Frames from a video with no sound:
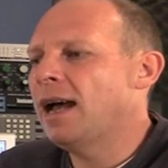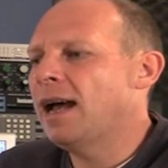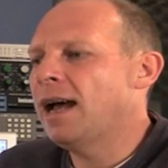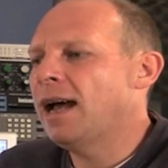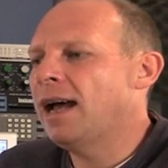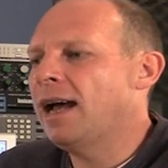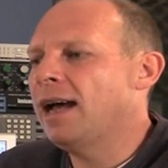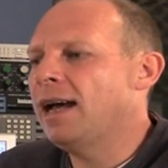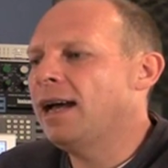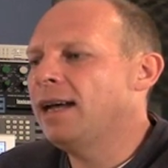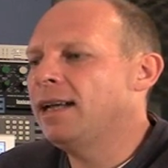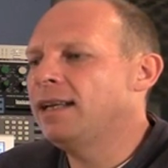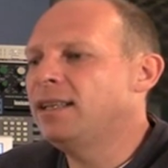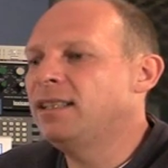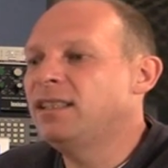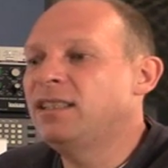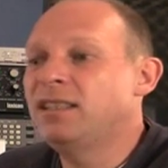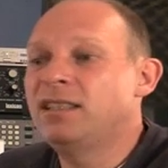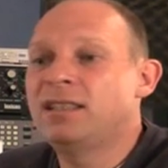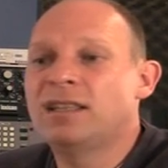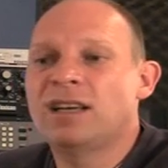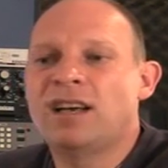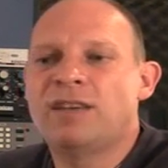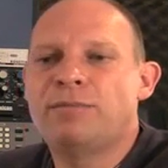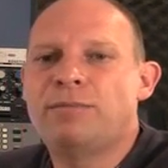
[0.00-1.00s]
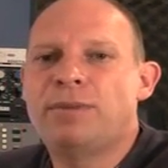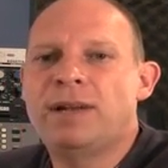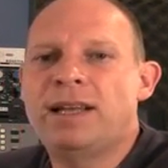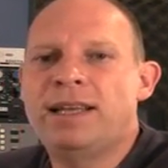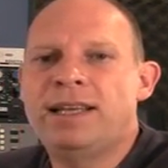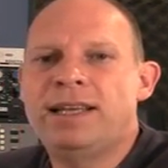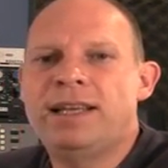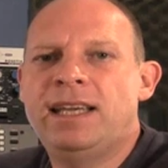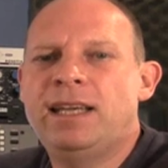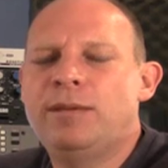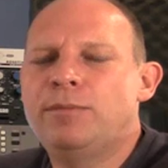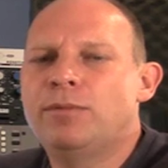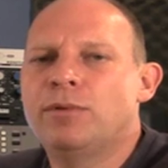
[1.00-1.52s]
and I play
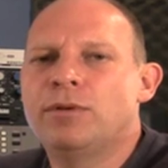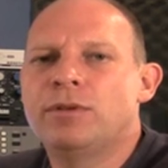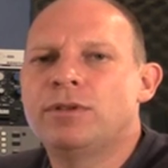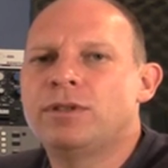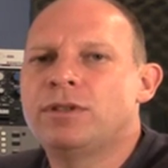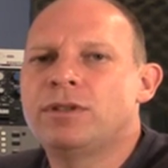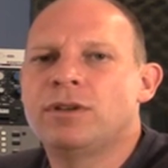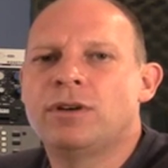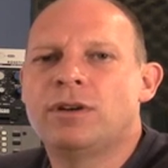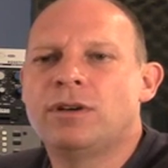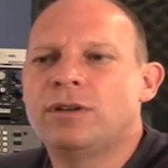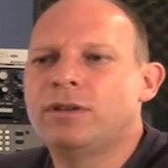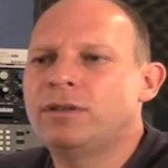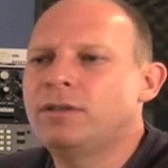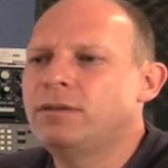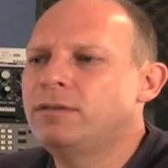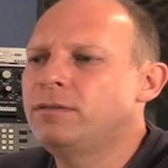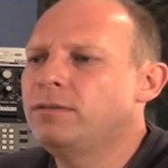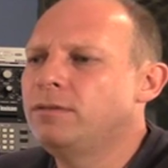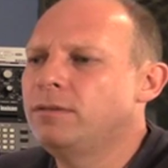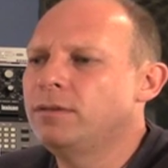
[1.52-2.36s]
keyboards on